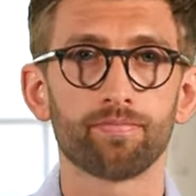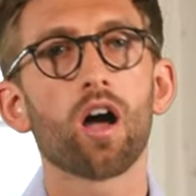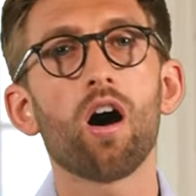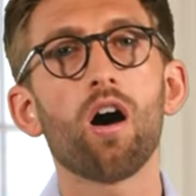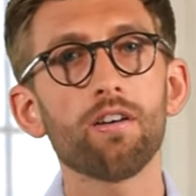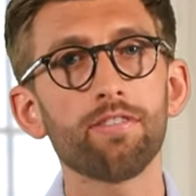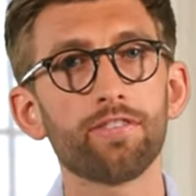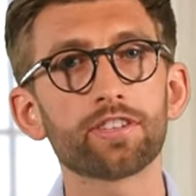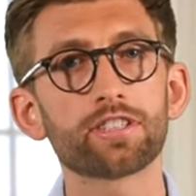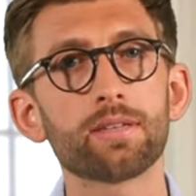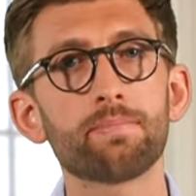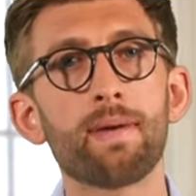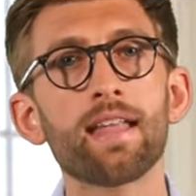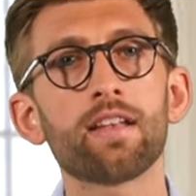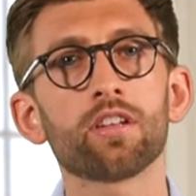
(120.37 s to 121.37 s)
Offers
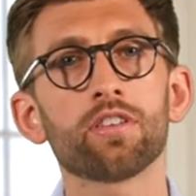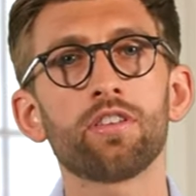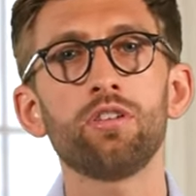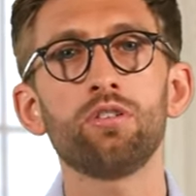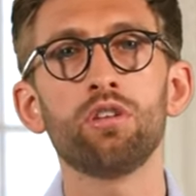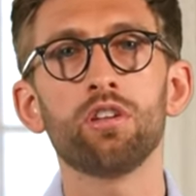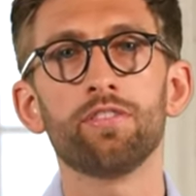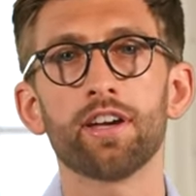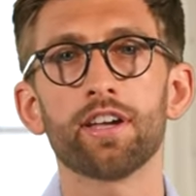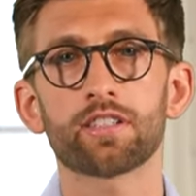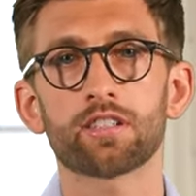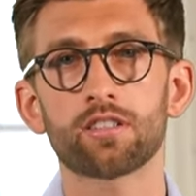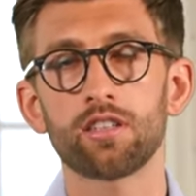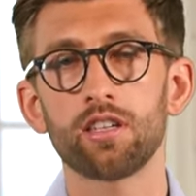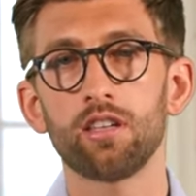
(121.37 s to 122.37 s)
depend on the
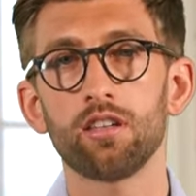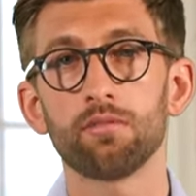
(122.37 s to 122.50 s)
university,